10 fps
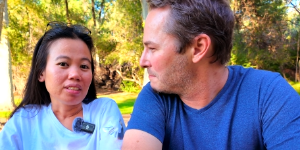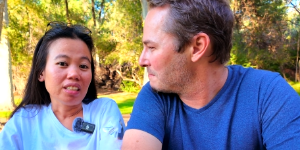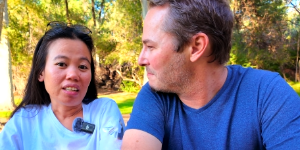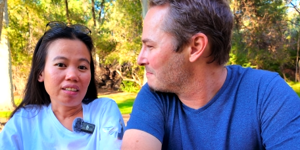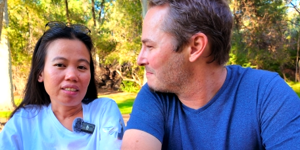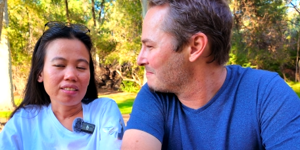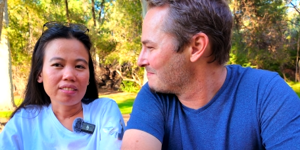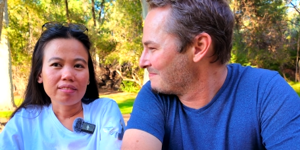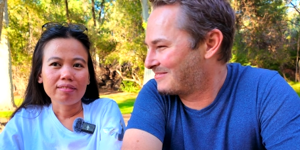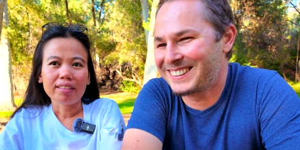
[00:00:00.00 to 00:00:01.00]
Speaker 1: There is.
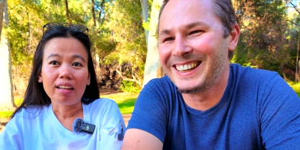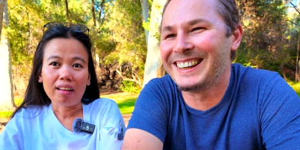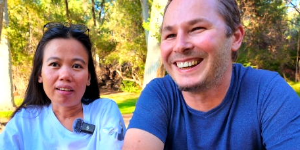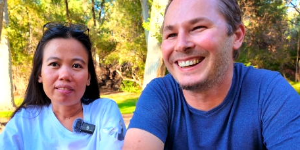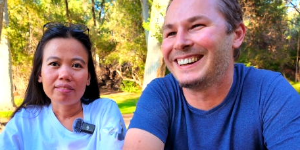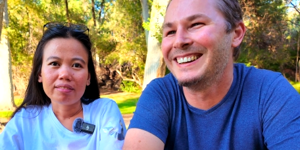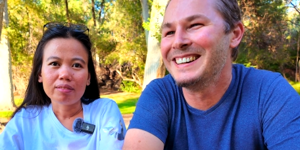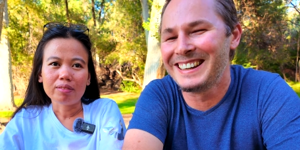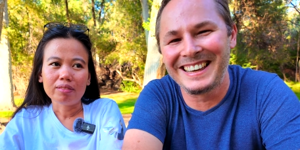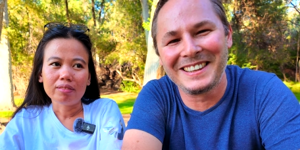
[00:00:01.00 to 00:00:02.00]

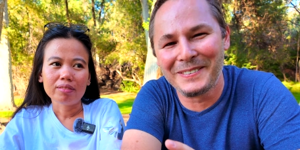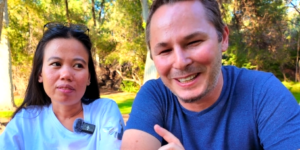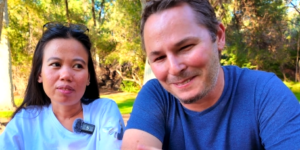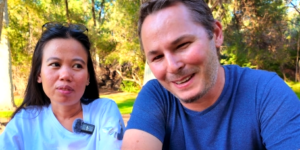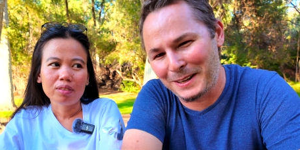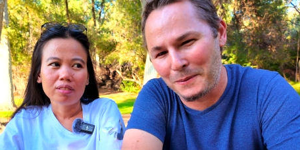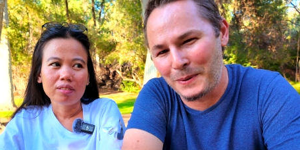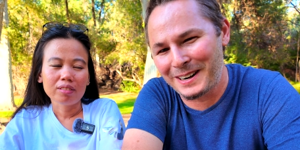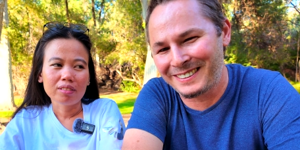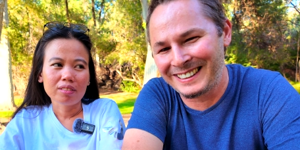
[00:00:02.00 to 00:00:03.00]
And
Speaker 2: then we can make a
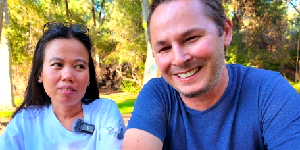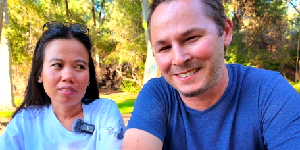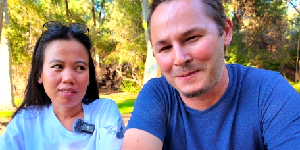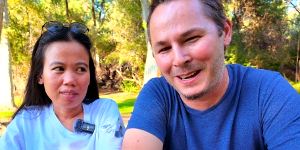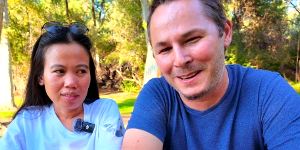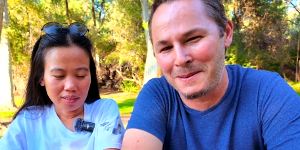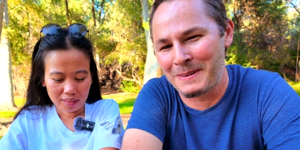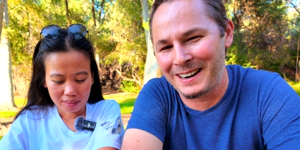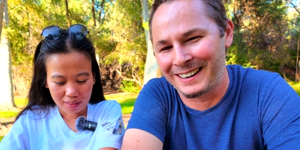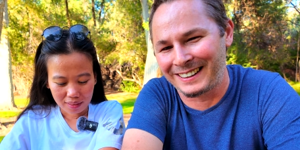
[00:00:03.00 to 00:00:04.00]
weird things about
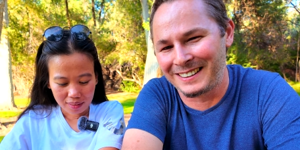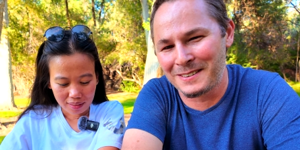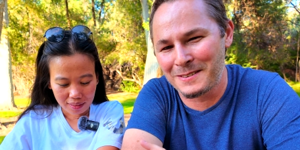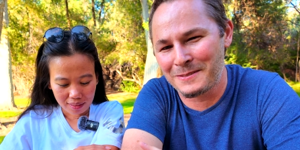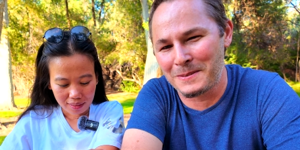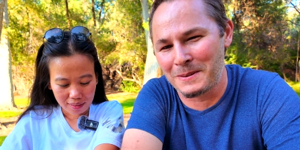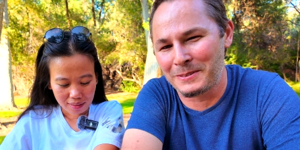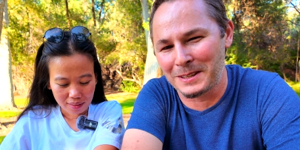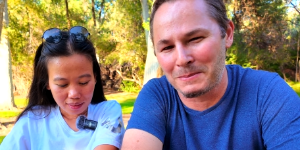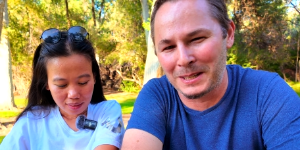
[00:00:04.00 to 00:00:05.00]
America from a
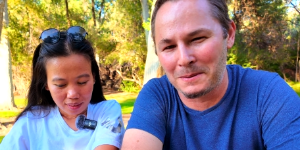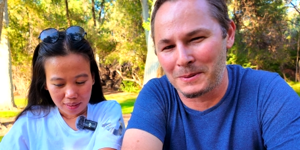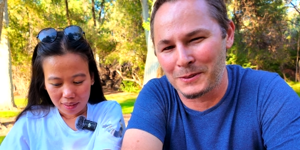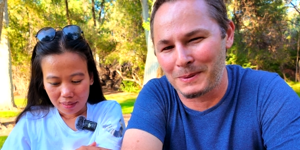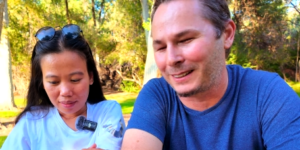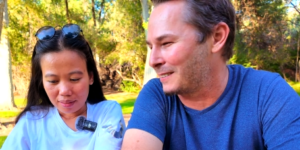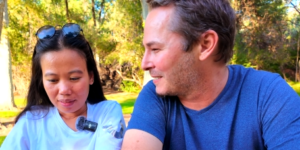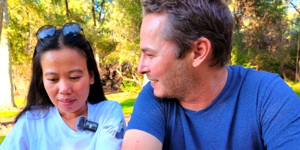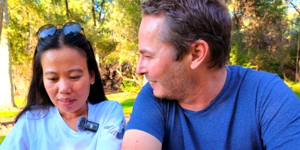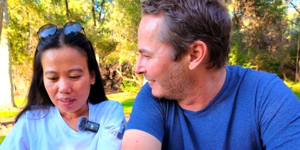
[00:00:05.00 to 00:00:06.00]
Filipino perspective
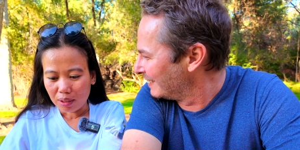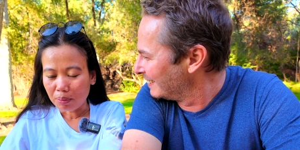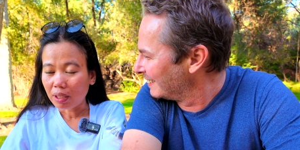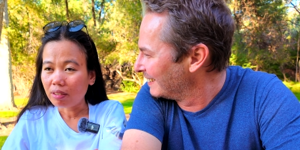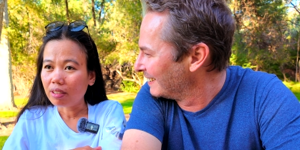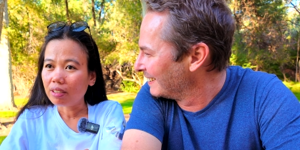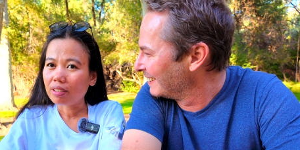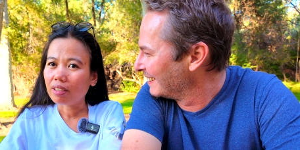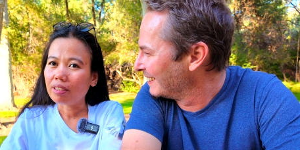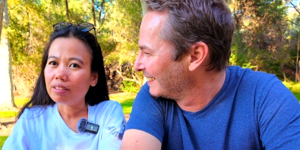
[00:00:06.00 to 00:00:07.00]
too.
Speaker 1: Oh my goodness,
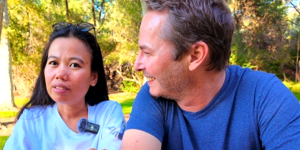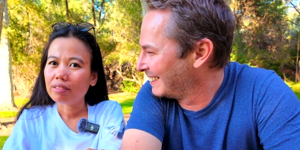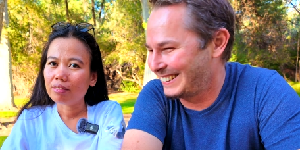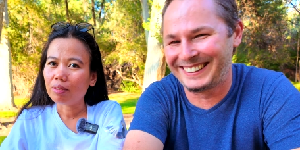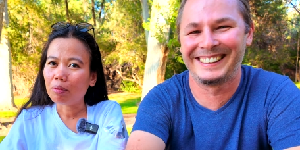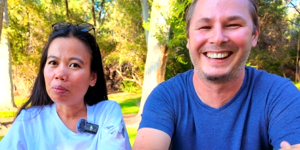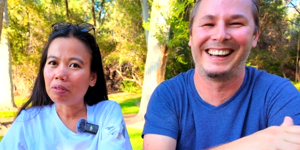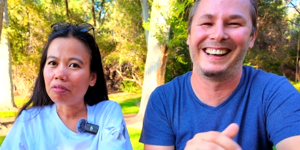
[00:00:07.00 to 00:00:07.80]
guys. We will be